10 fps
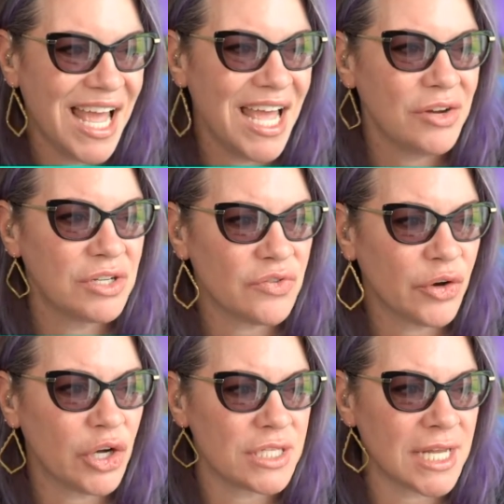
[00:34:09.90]
Christopher
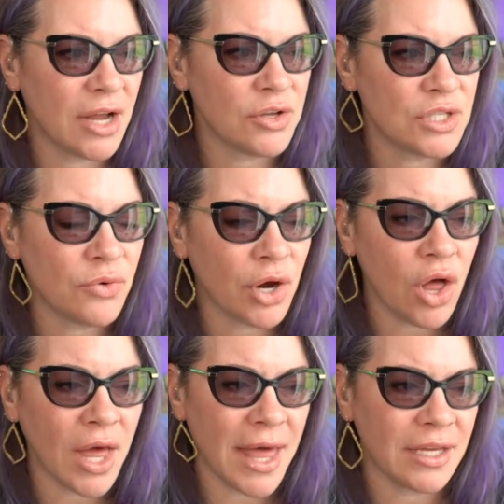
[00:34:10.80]
Cook said, I also
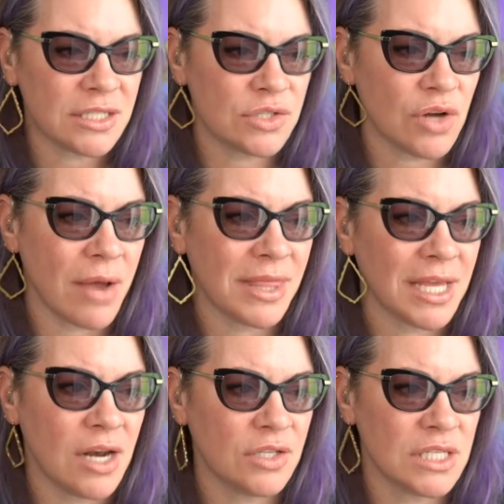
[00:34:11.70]
recall Alec describing the
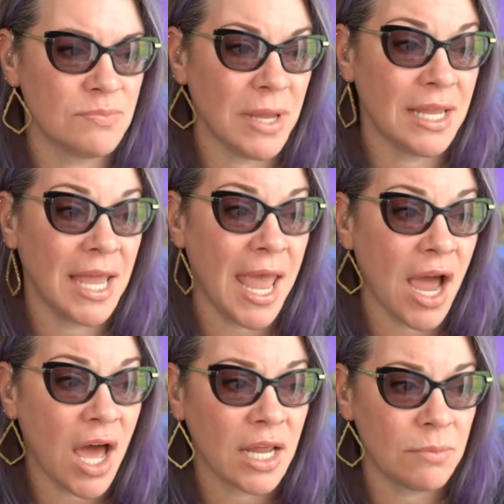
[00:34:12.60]
kennels as being
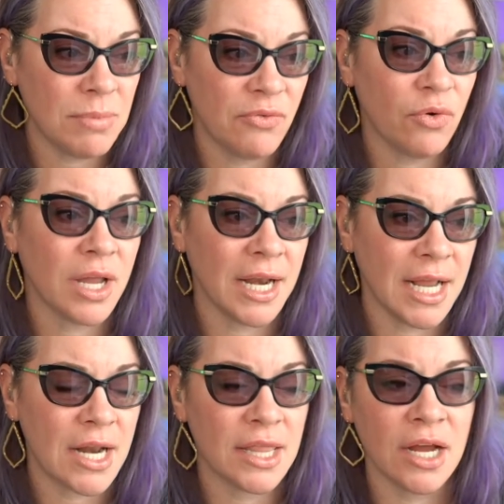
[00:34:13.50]
chaotic before getting
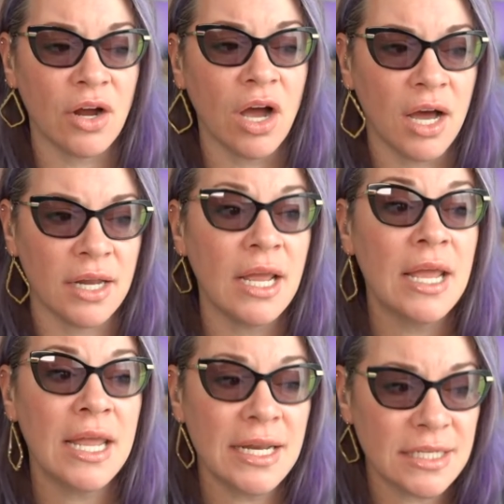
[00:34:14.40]
out of there. Odd.
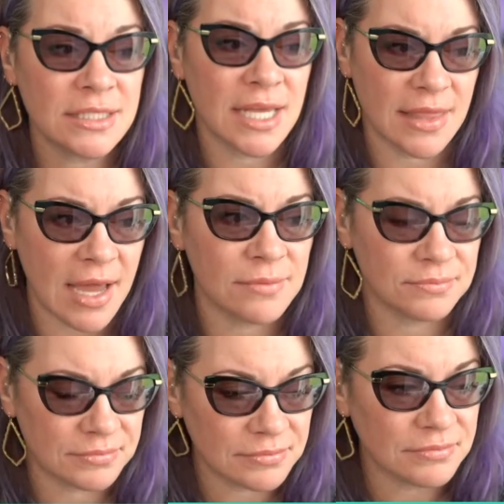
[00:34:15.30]
He did say that.
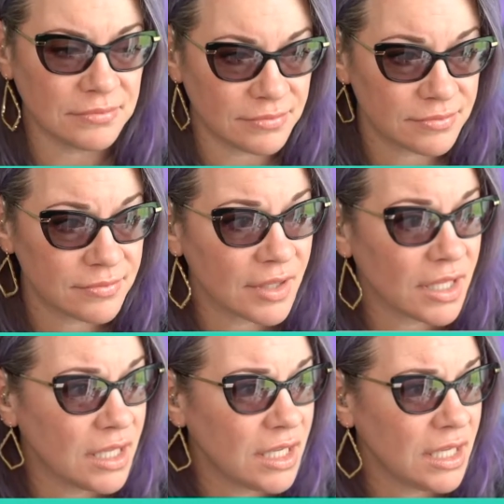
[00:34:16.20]

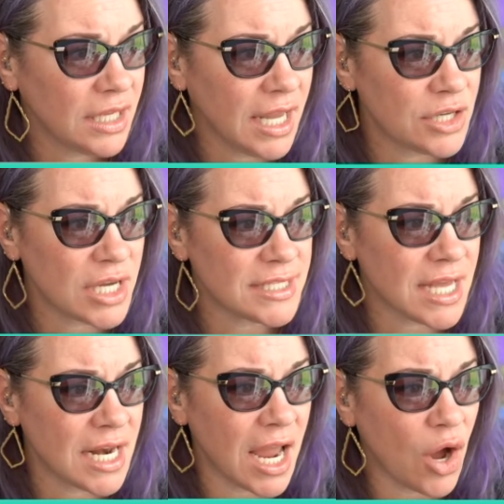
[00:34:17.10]
KJ
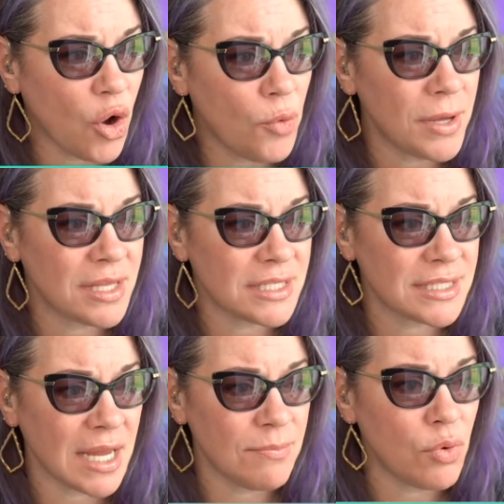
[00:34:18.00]
said, I hope the
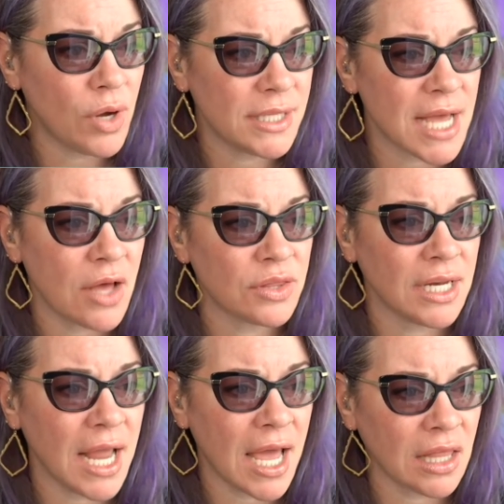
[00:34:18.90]
state points out
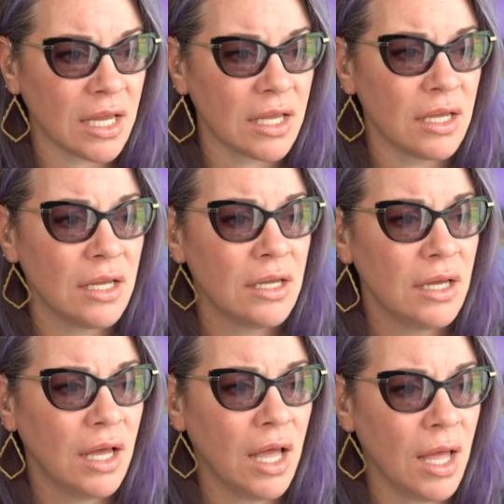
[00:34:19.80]
that Alec
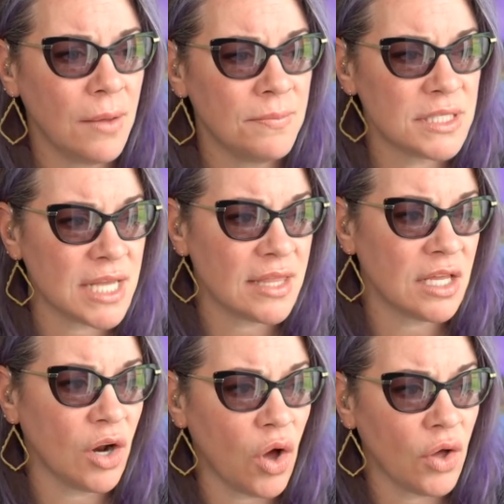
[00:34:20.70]
um, said
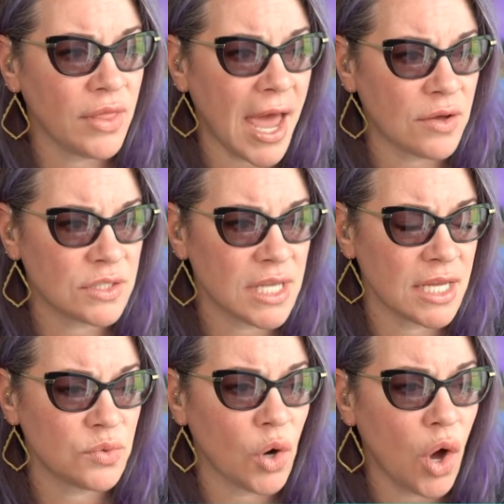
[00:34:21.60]
that all the house
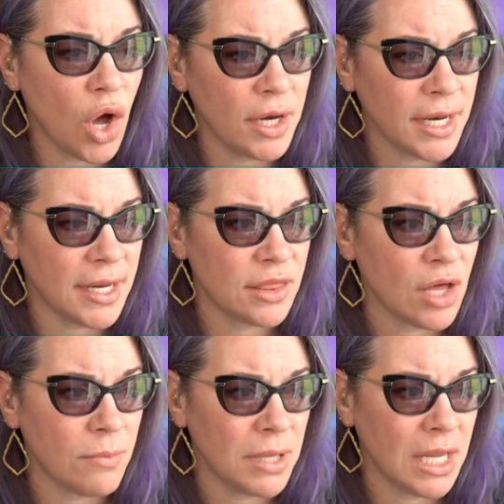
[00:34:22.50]
lights were on and he
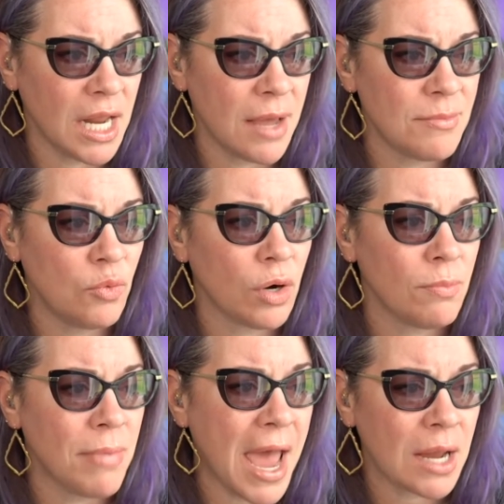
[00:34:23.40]
thought P&M were
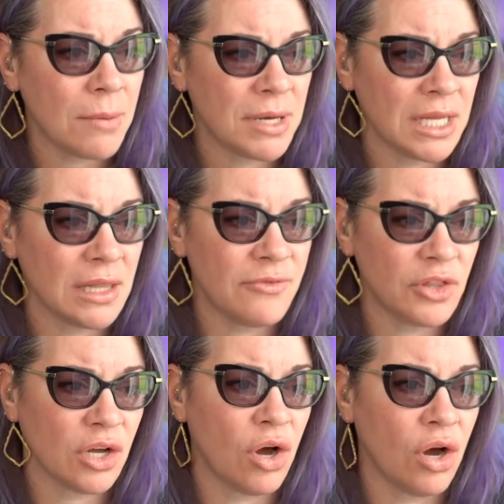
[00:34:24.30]
back, but he left
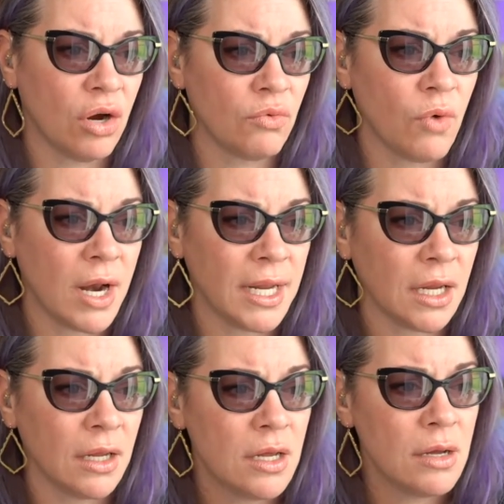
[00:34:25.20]
the car
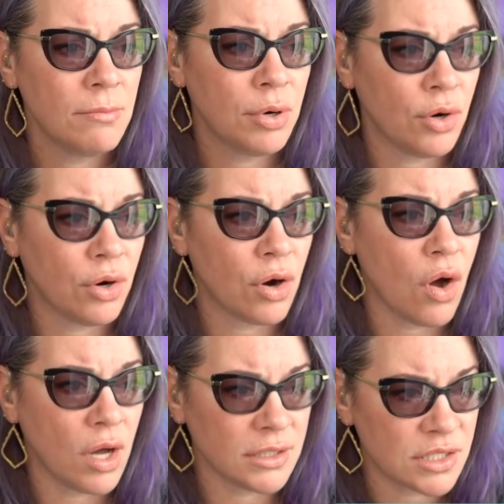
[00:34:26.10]
running per
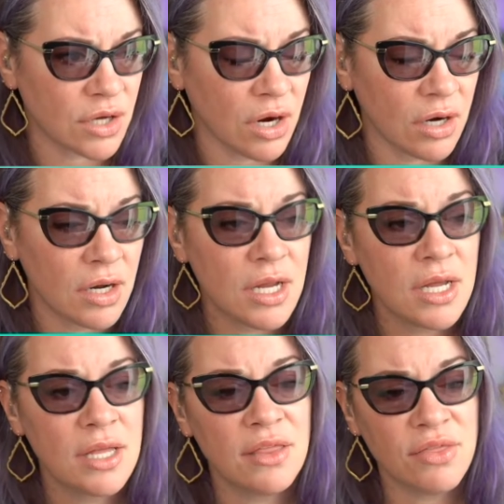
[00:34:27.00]
OnStar.
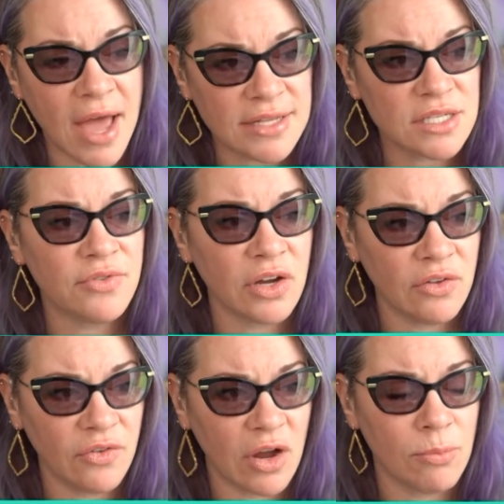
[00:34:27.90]
That's a very
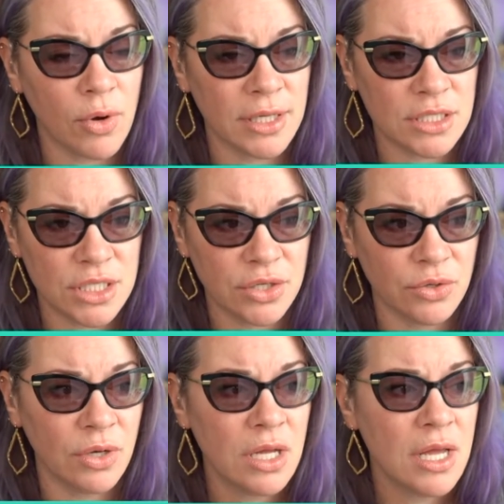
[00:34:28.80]
fair point,
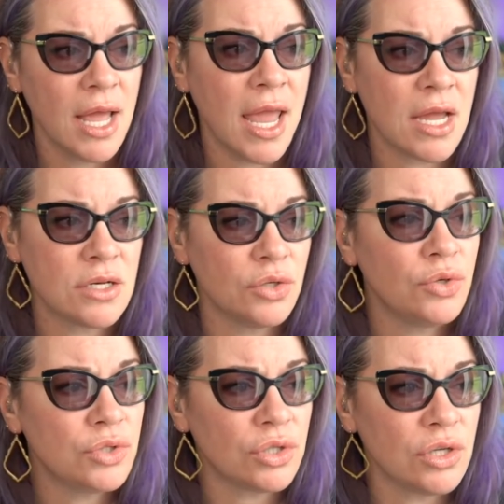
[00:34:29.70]
too. And
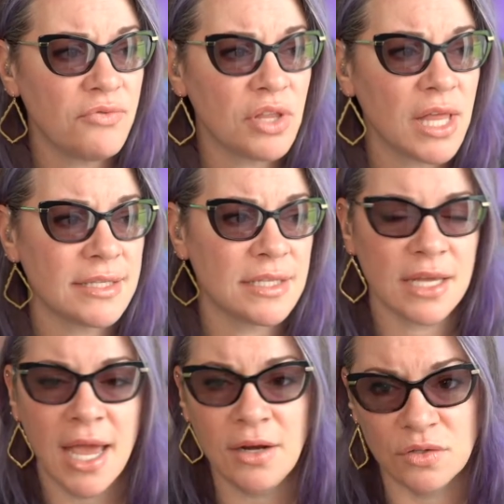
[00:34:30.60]
who turned off the lights at the
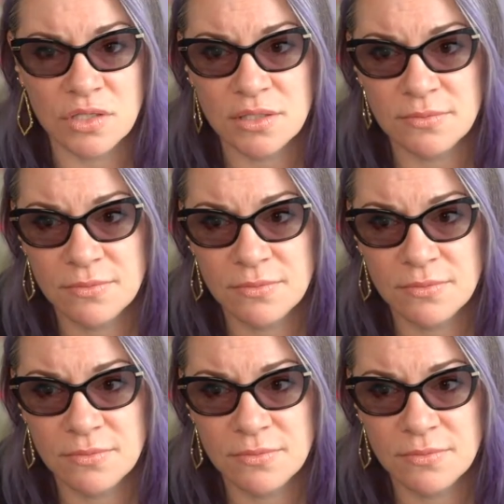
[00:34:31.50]
kennels?